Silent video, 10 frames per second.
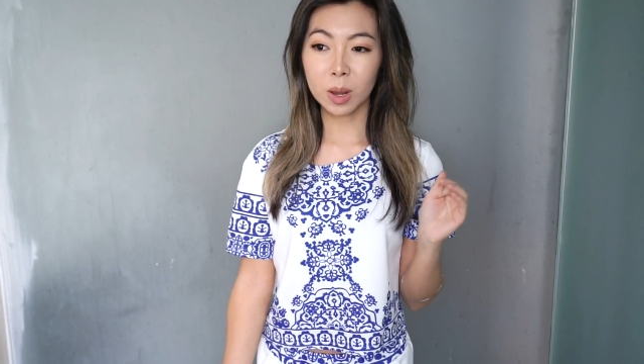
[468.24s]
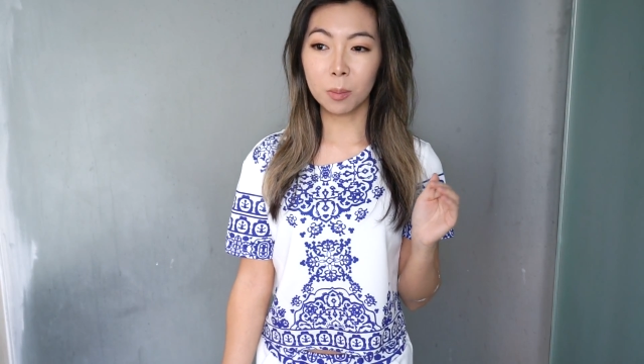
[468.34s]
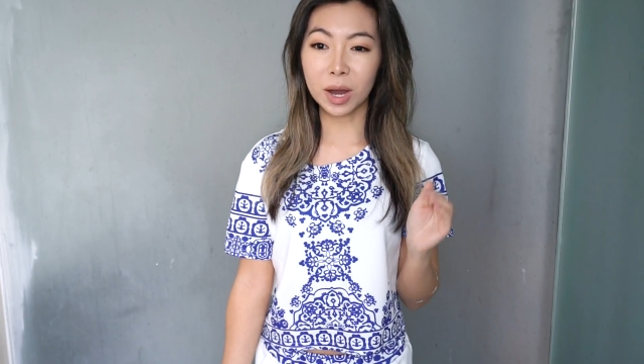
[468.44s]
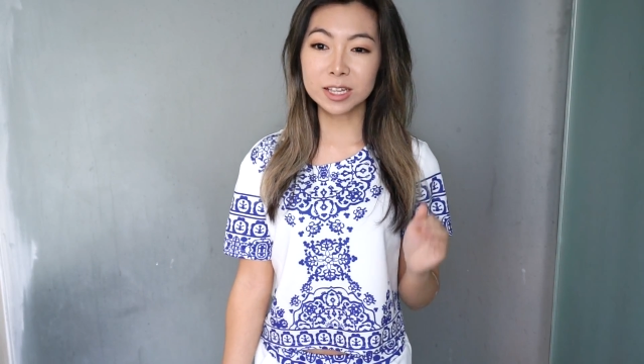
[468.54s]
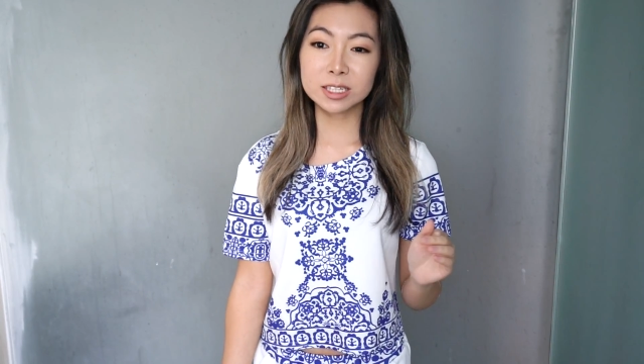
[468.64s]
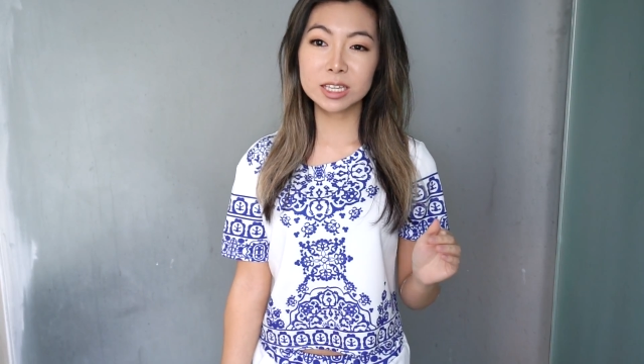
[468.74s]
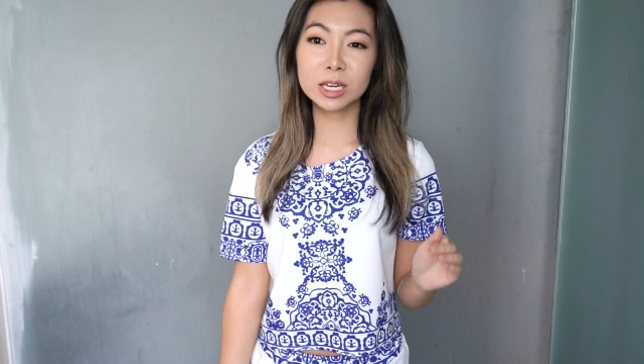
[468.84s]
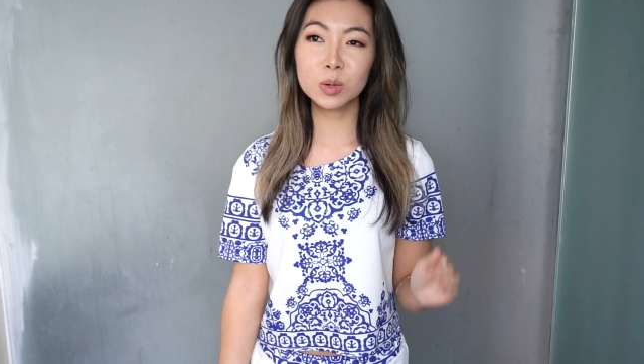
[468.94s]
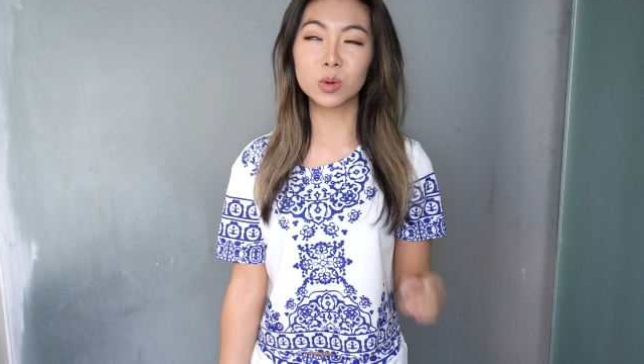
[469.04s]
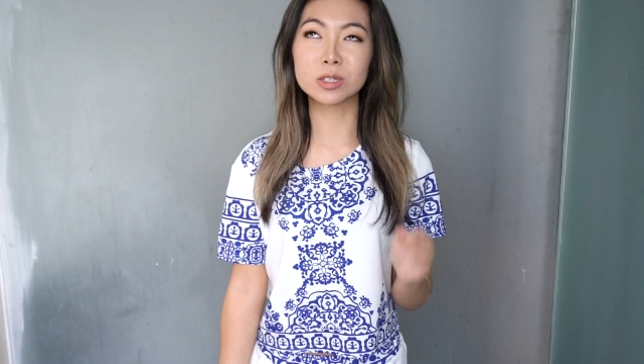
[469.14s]
my
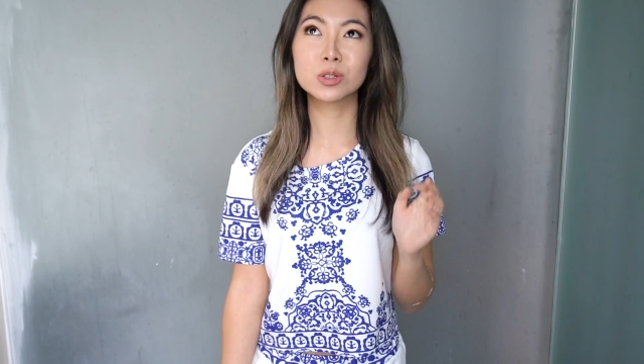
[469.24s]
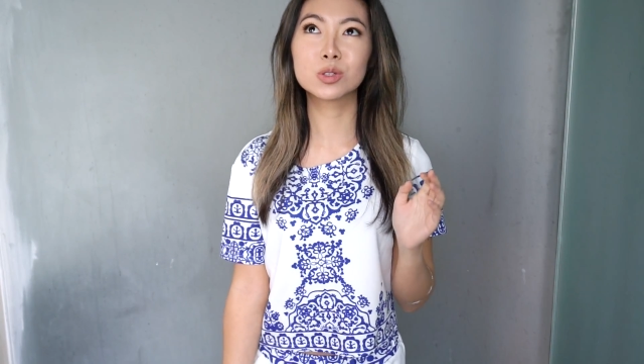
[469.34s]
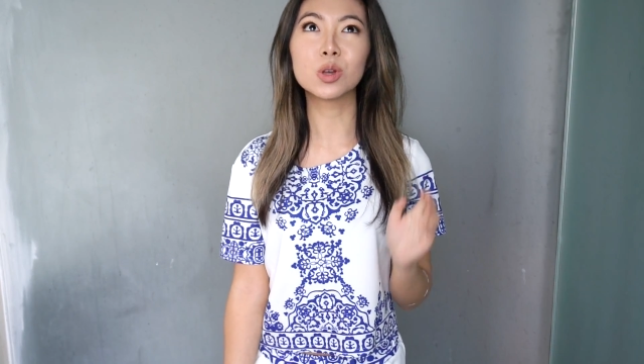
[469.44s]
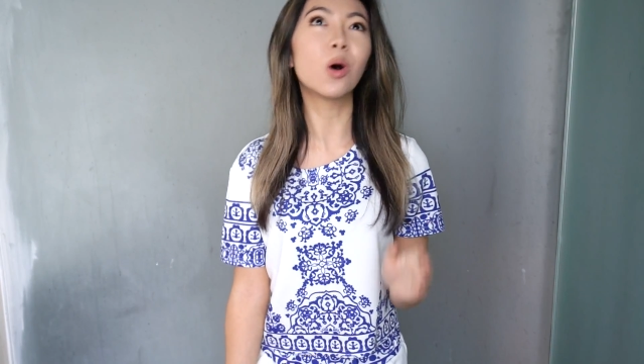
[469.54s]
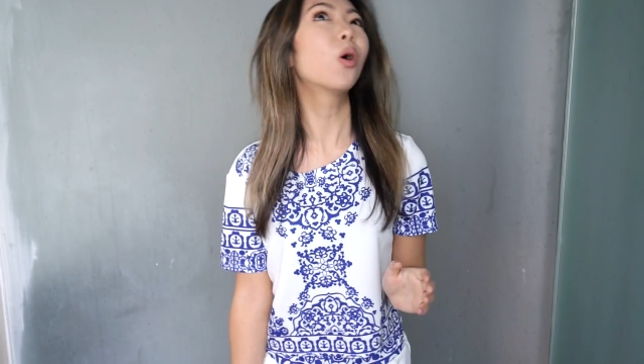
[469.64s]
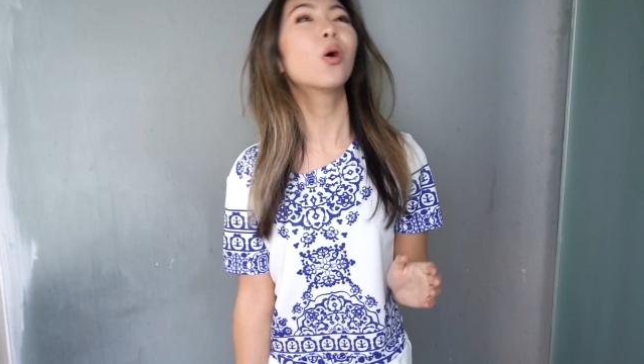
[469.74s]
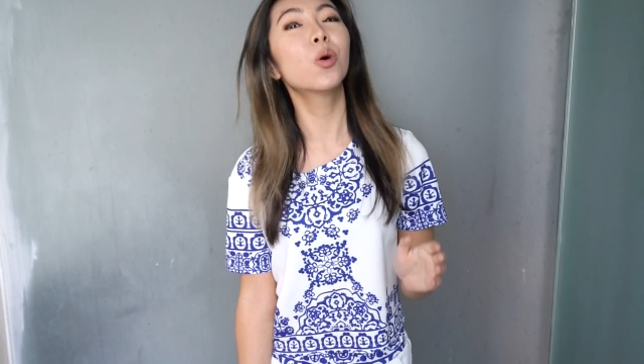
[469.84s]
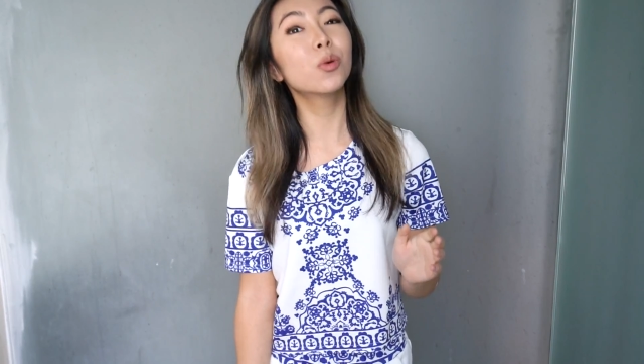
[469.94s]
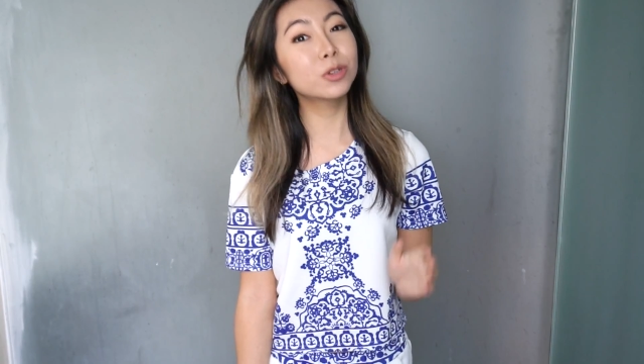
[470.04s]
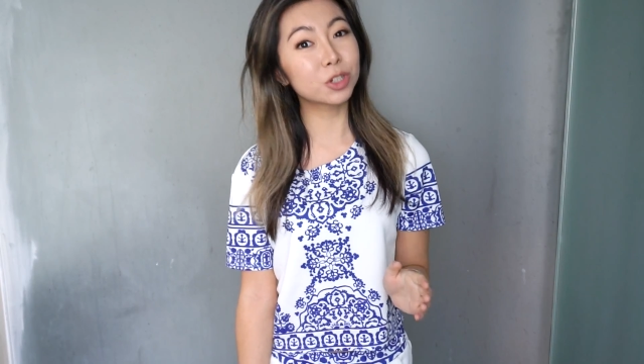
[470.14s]
skin was
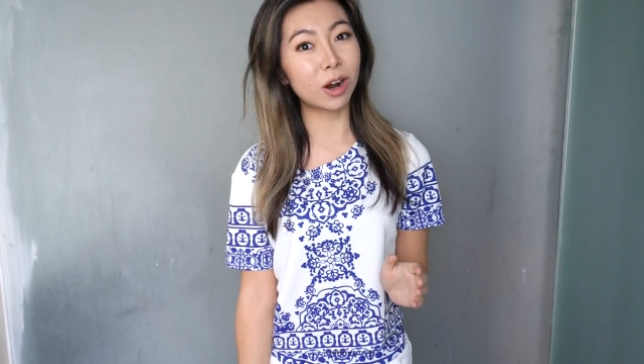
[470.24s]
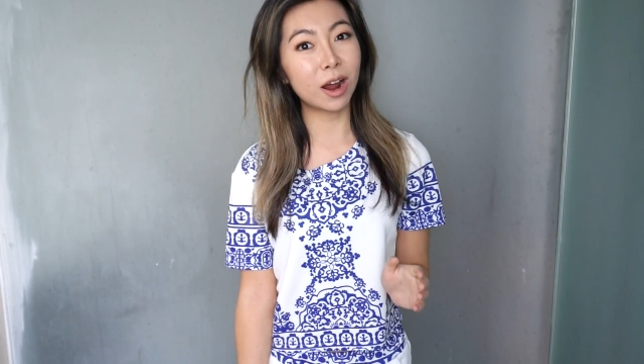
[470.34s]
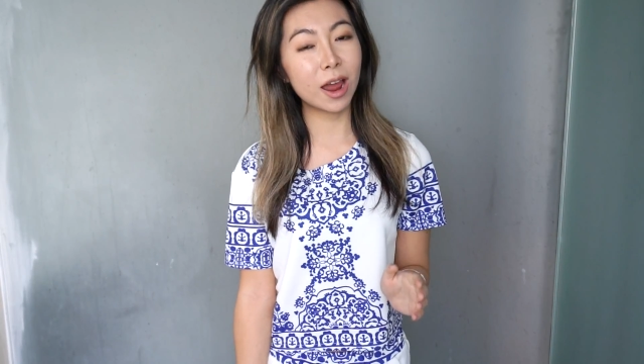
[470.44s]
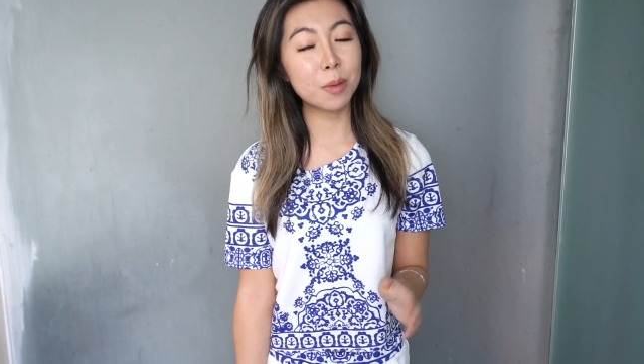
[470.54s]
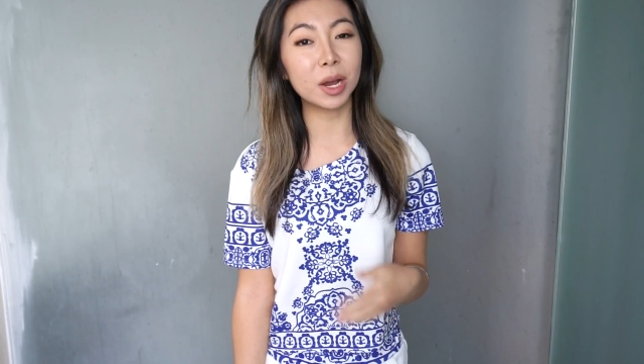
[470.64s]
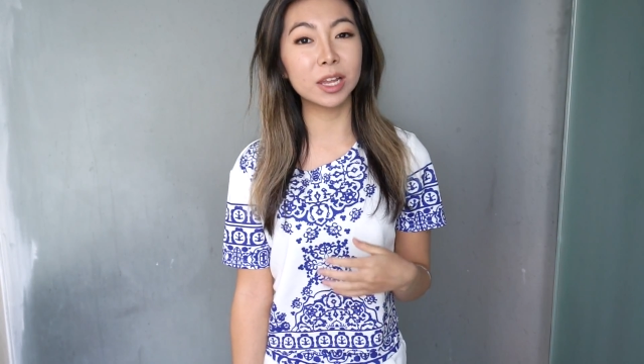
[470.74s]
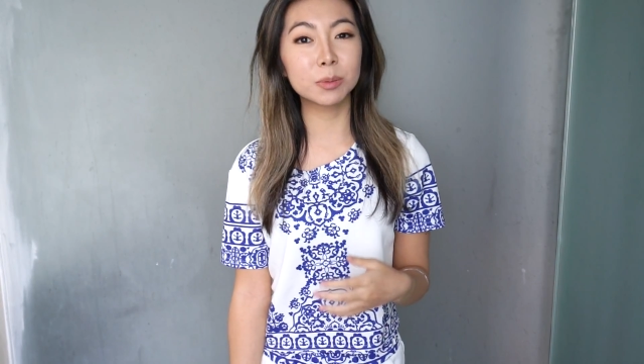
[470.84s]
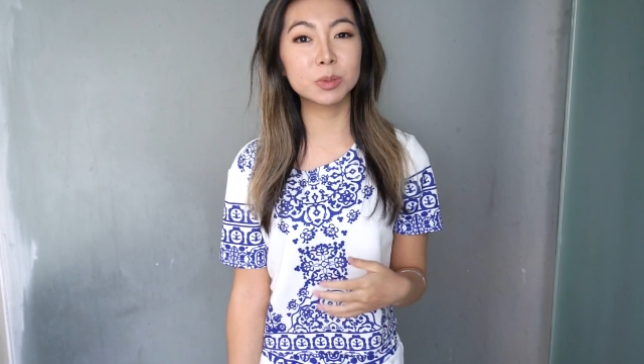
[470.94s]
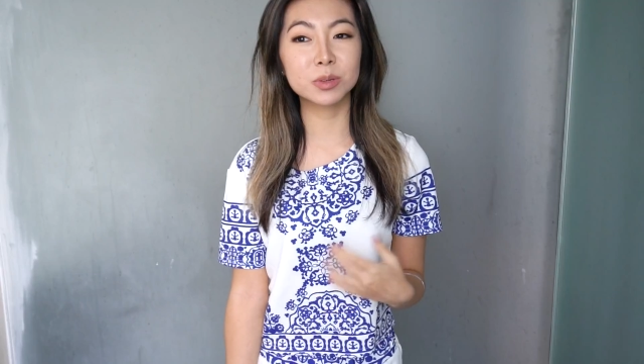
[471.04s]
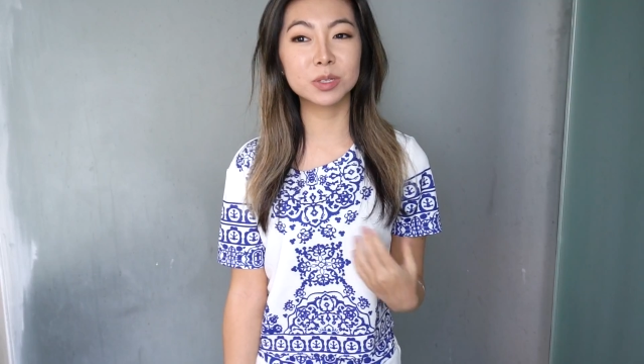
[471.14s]
so dry, my
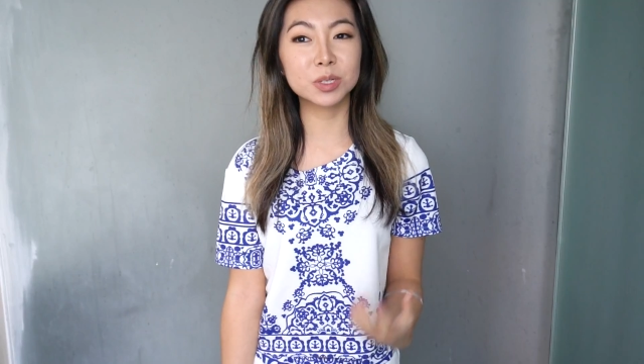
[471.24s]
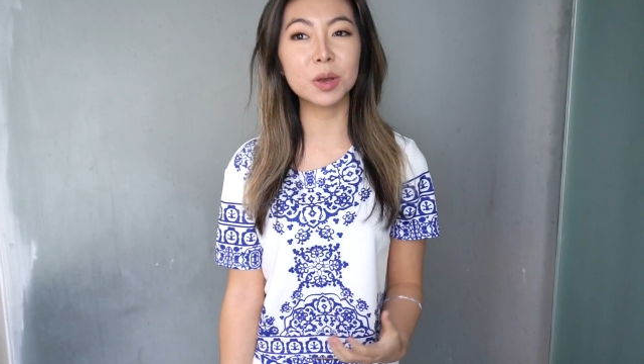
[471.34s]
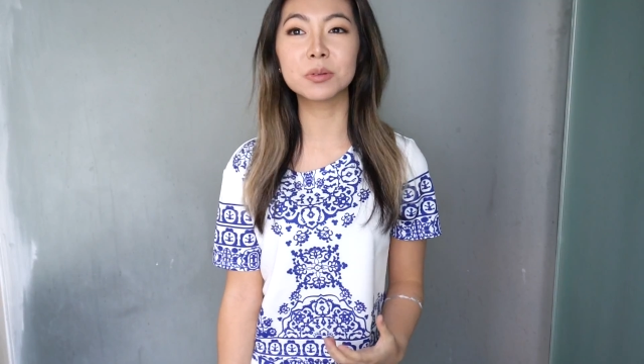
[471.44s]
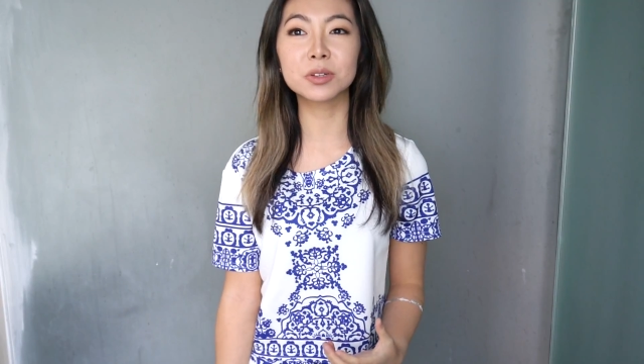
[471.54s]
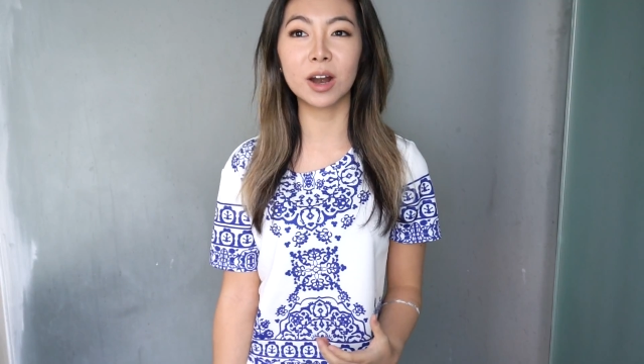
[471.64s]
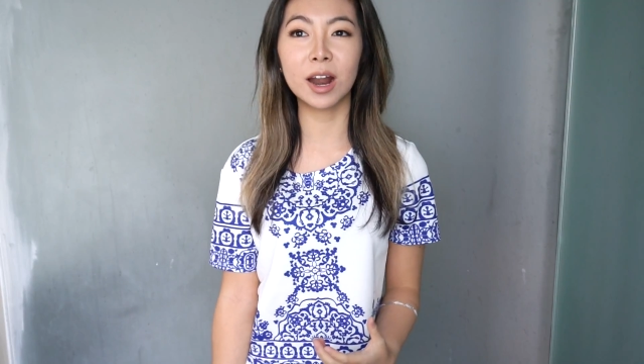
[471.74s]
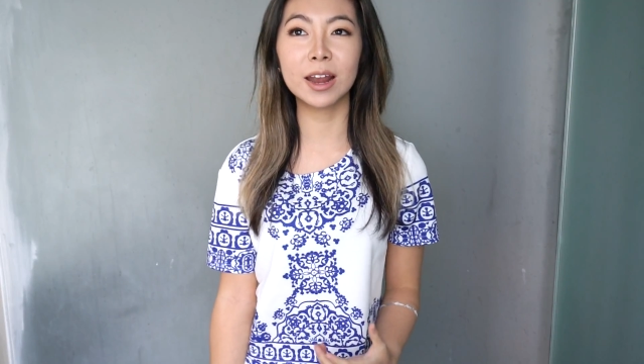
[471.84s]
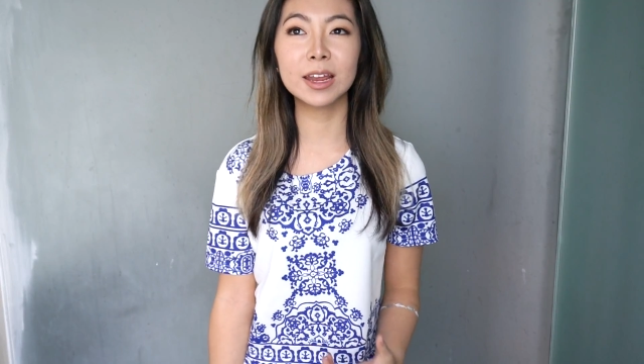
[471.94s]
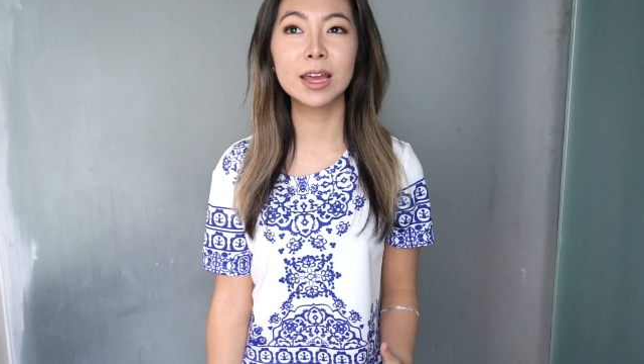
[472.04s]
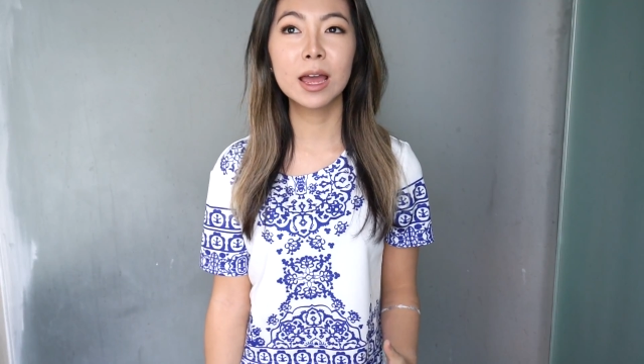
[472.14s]
lips were so
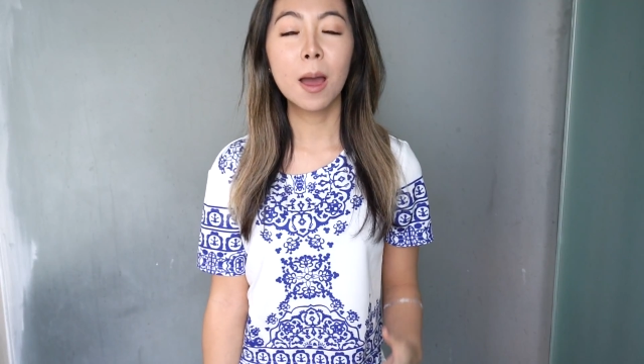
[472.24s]
dry,